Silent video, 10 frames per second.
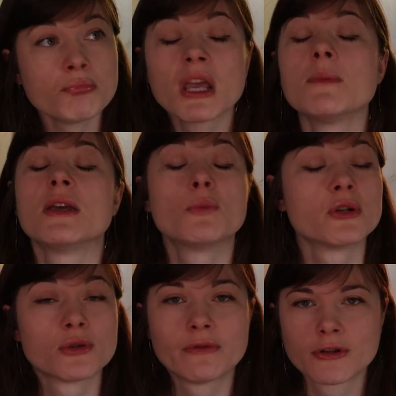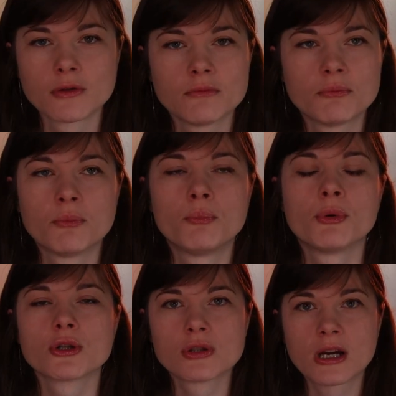maybe it was
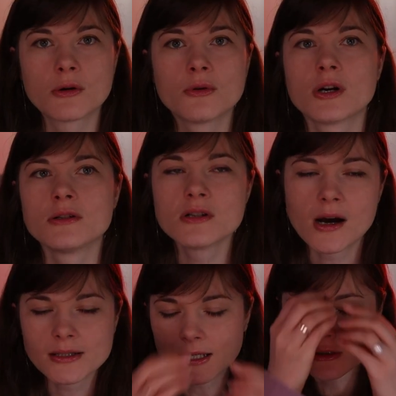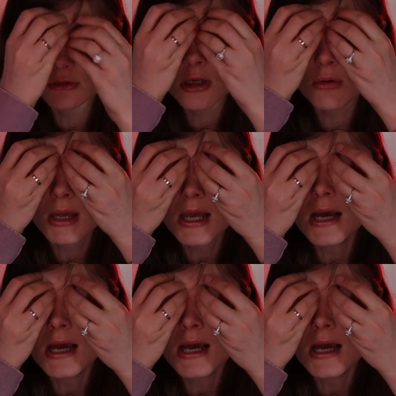overbooked or not, I don't know.